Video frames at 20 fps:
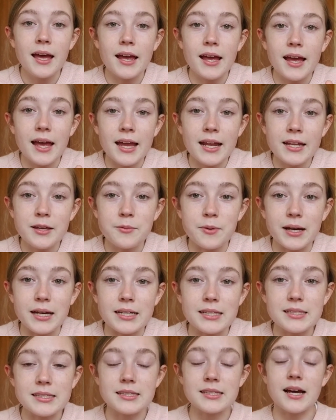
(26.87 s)

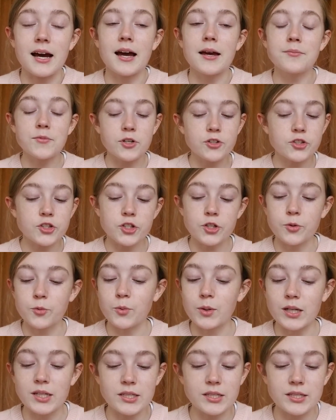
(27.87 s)
anyways, I'm not sure
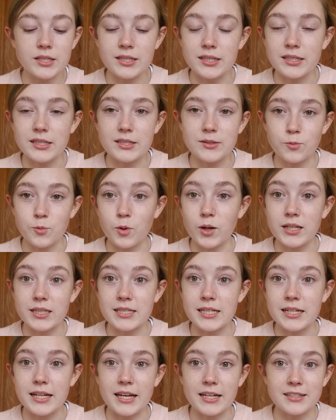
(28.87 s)
what, what
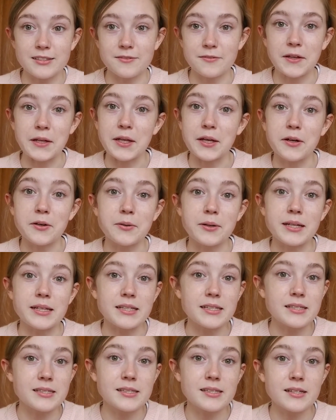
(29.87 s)
today's video
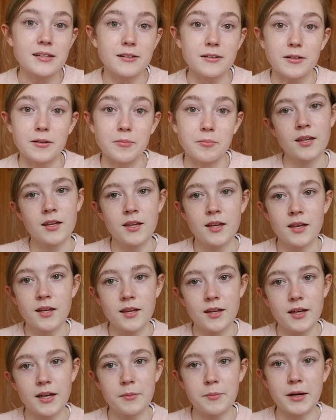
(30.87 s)
is. Um,
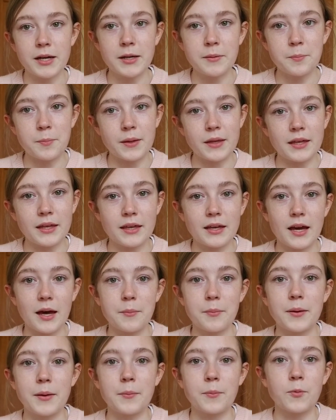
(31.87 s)
it might be a
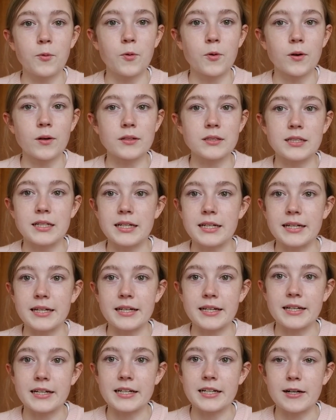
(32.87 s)
bit more
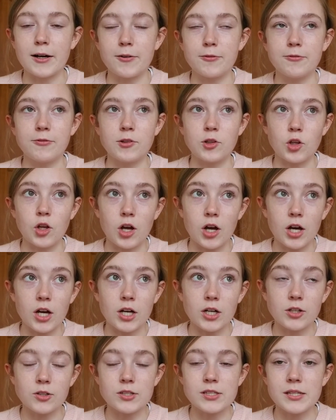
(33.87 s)
like a
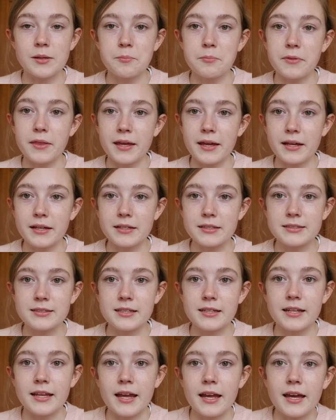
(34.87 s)
vlog or something
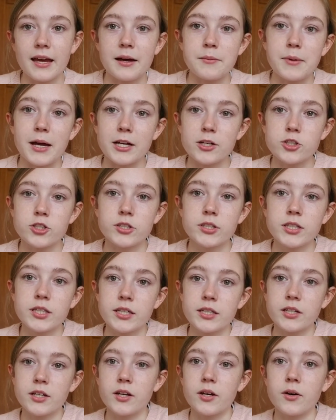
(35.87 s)
today. I'm actually
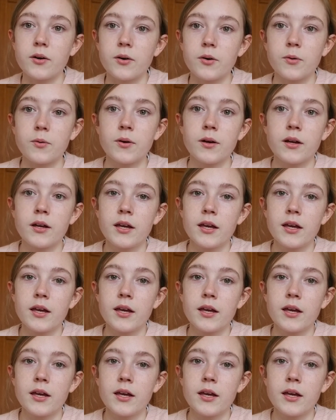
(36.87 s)
gonna go